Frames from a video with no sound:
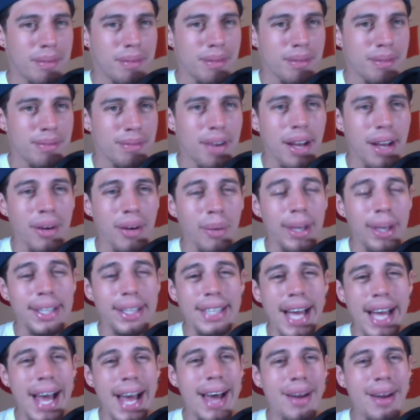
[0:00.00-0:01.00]
find a way
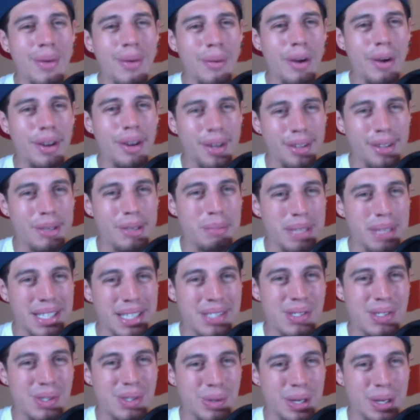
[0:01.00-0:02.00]
to add another
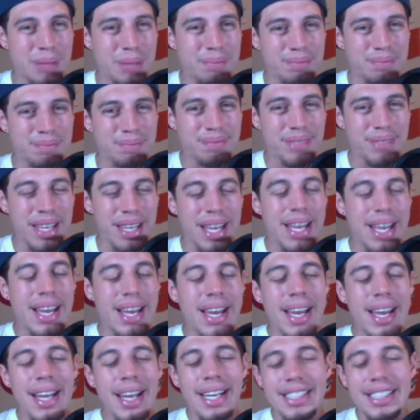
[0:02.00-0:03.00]
piece to it?
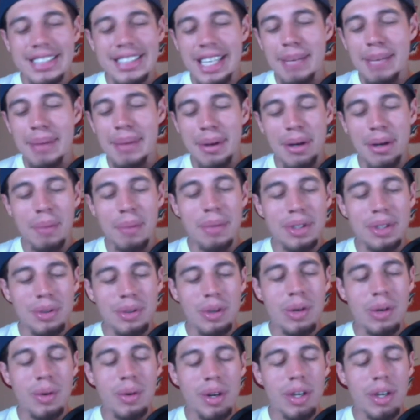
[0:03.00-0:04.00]
In segment number
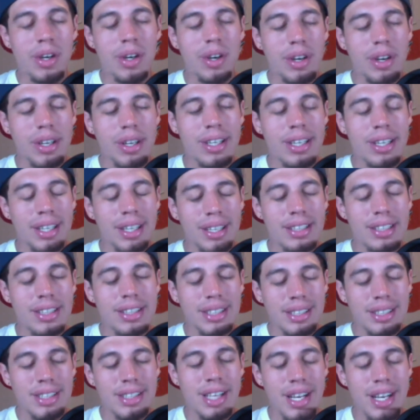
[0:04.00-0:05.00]
three, we're going to
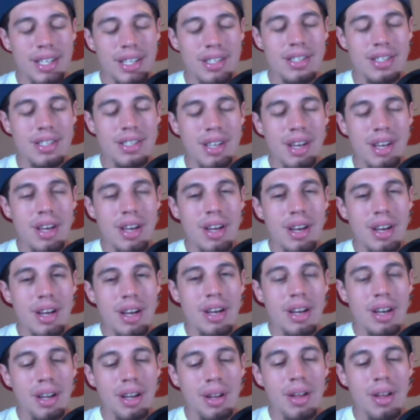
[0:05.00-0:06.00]
discuss
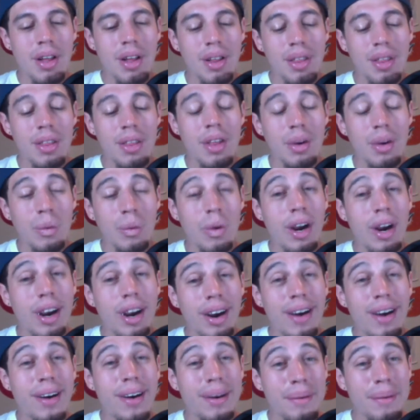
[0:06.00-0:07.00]

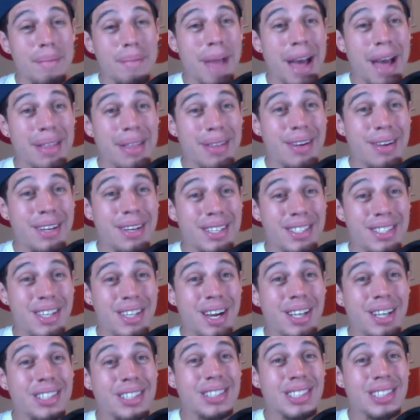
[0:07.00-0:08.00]
where Matthew
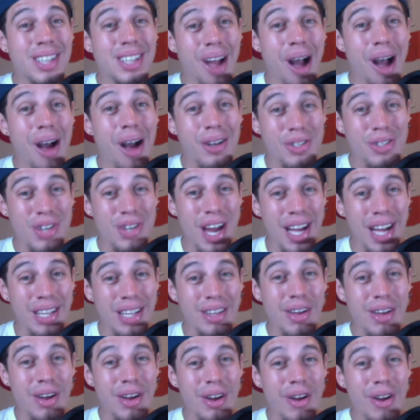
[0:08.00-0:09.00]
Tkachuk's
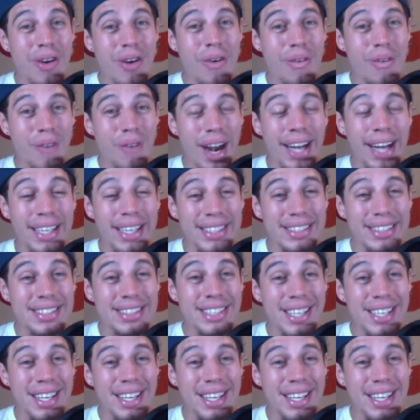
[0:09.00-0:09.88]
contract ranks